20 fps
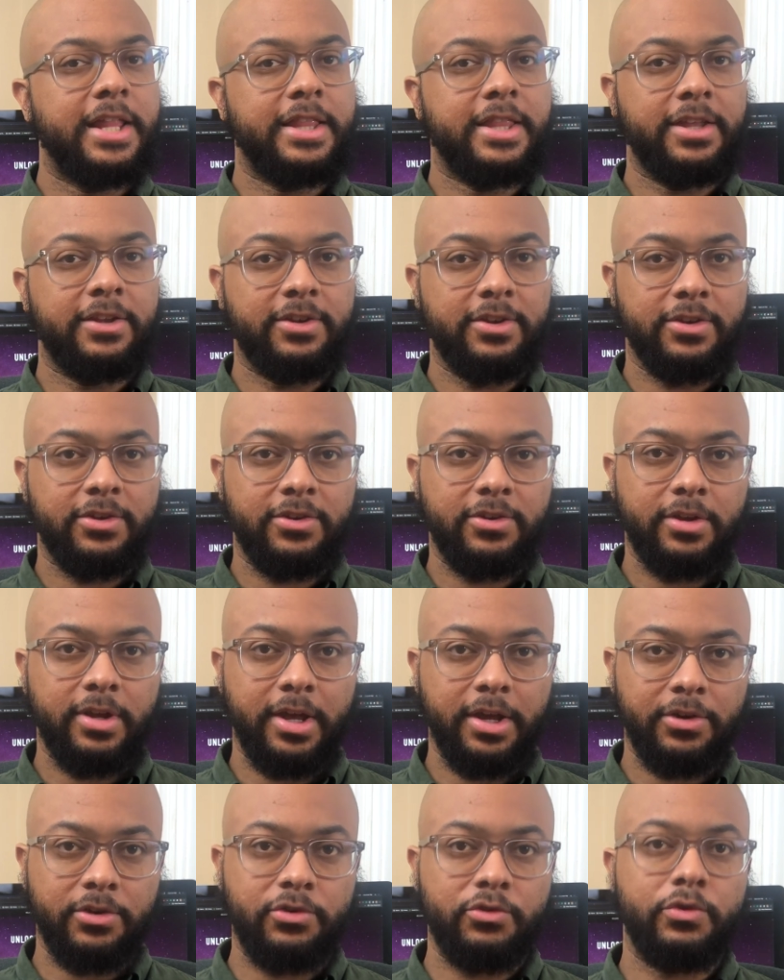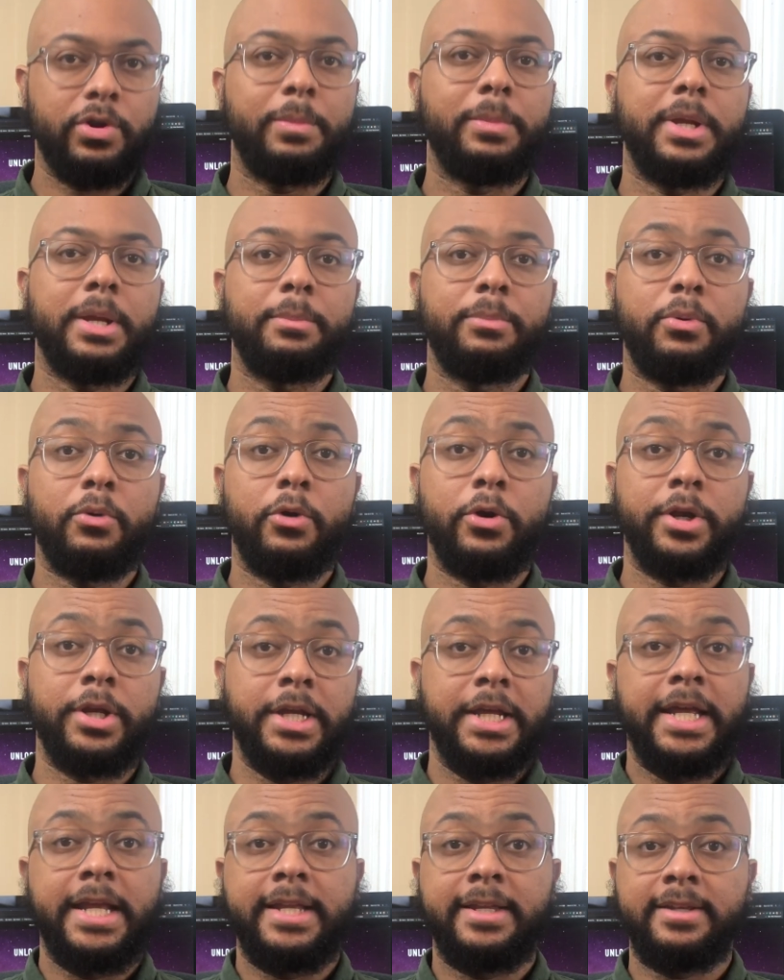This is extremely important.
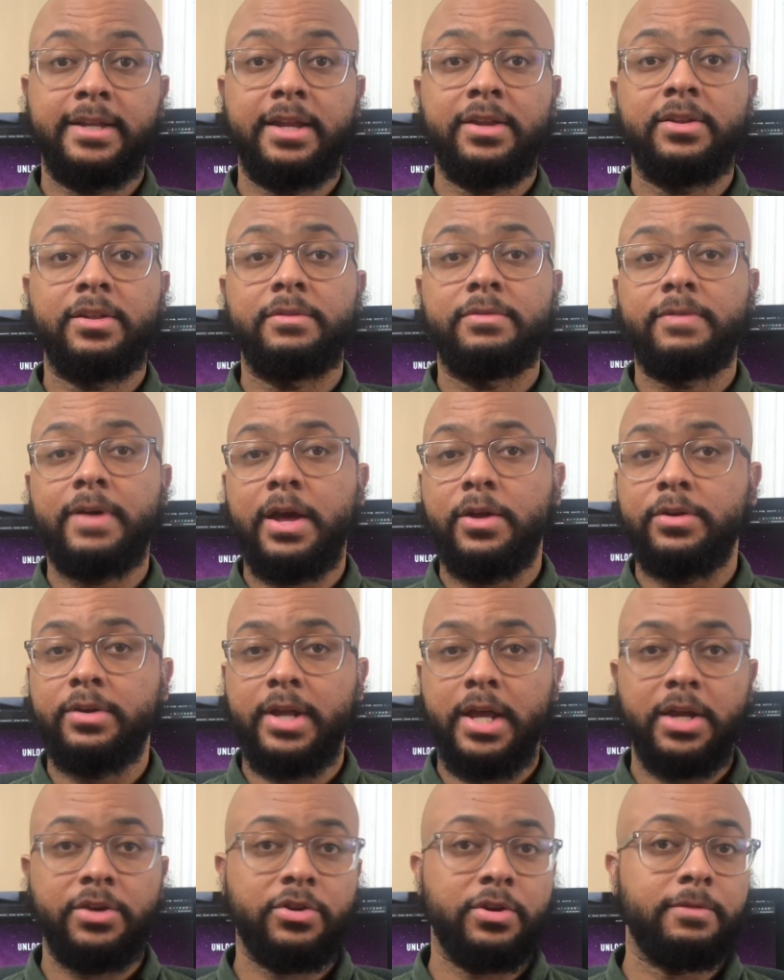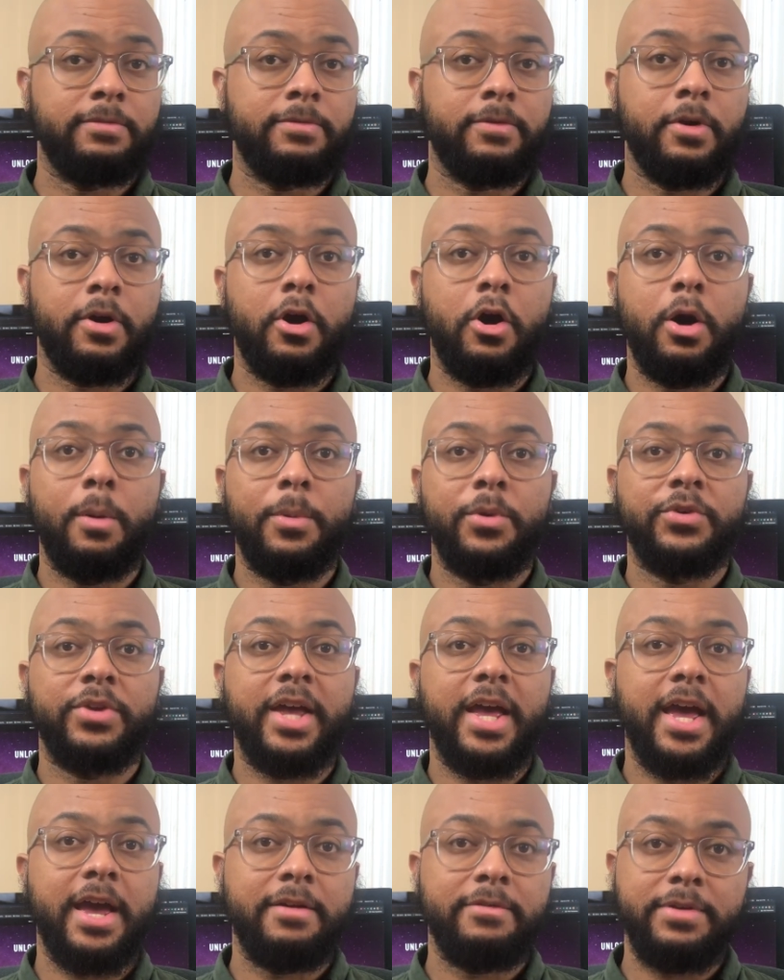It sets the foundation for almost
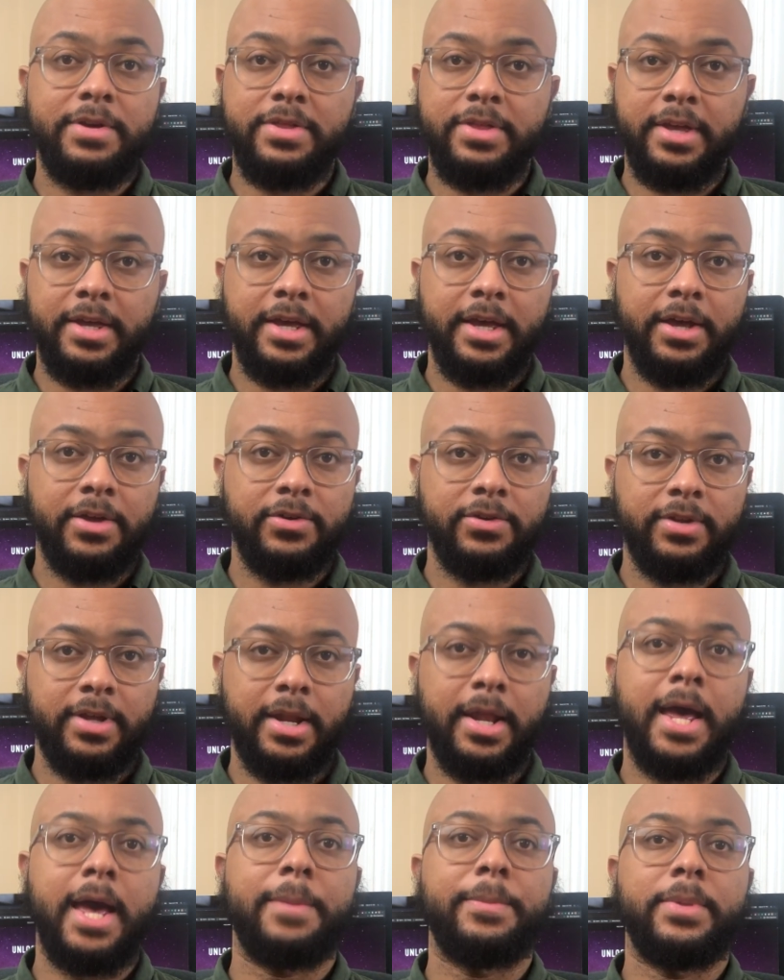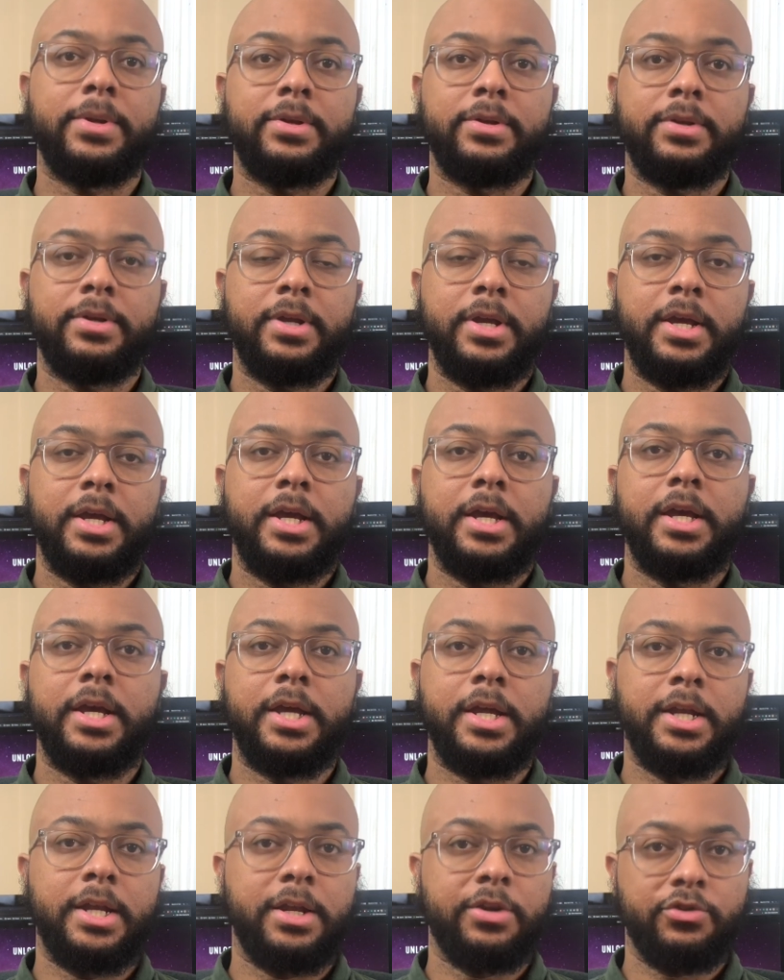everything else that happens
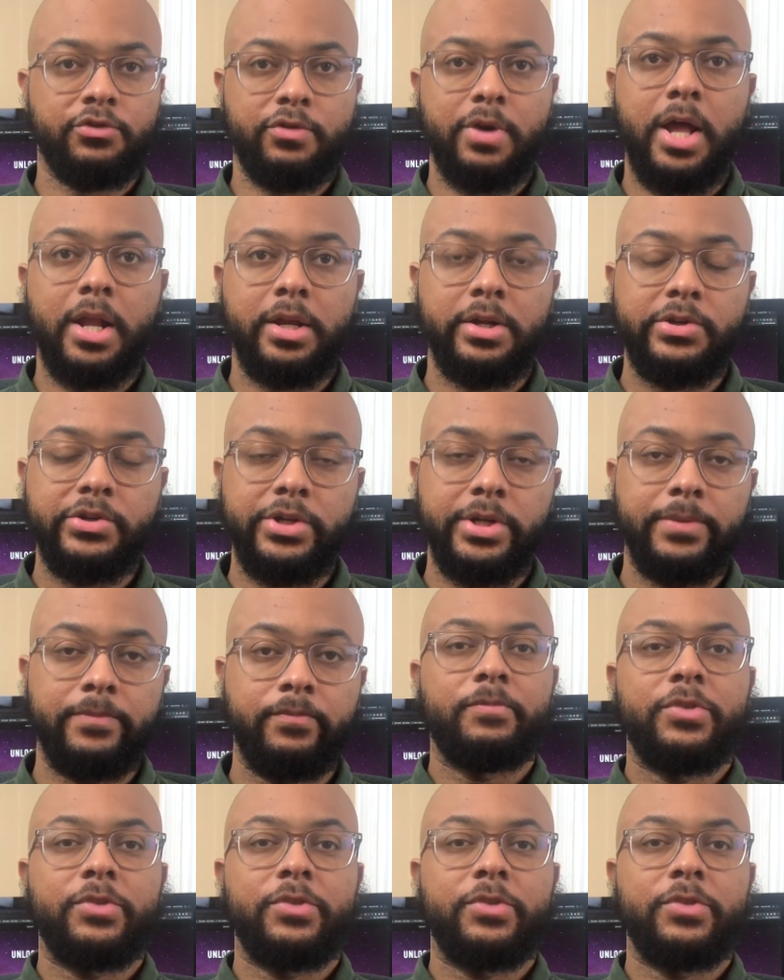in astrology.